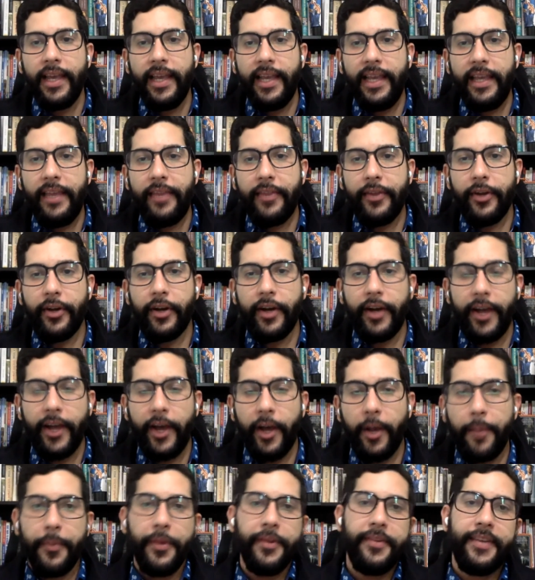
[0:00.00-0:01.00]
either
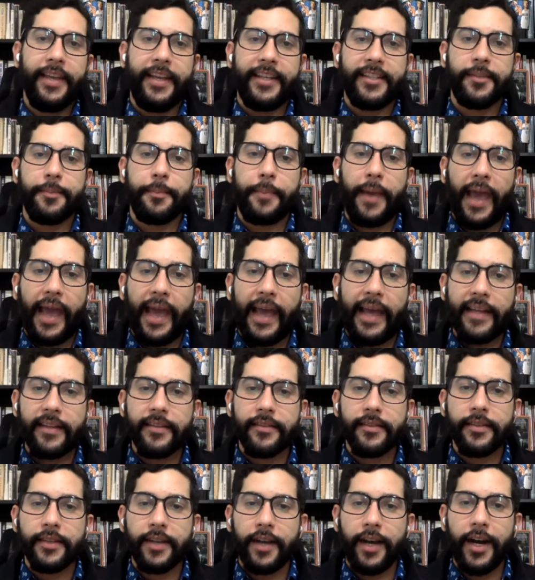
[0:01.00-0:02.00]
help us
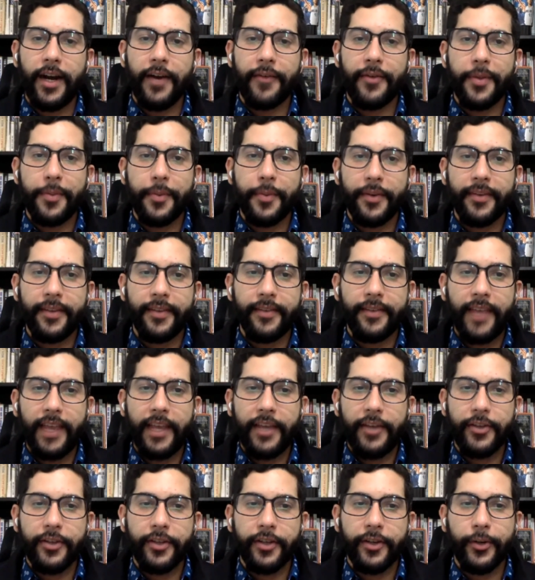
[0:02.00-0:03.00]
expand our
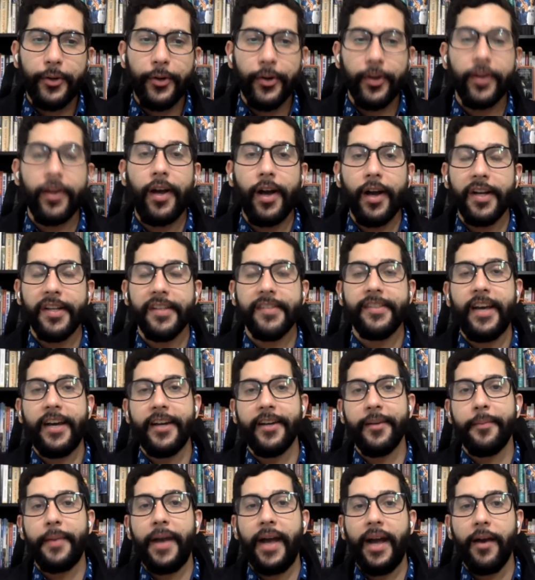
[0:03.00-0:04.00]
representation or lock us
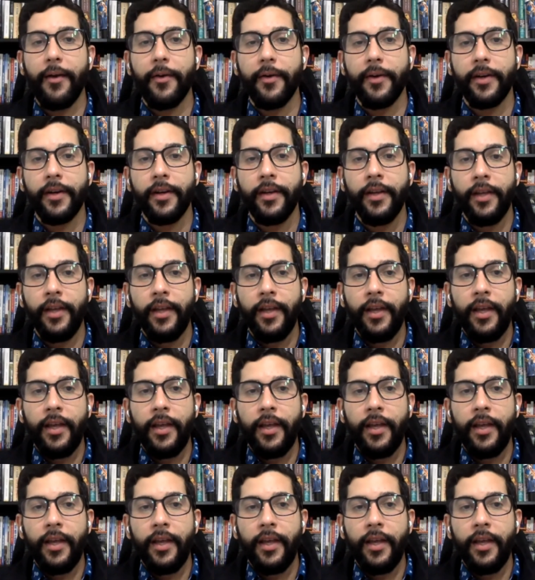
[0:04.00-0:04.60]
out of power.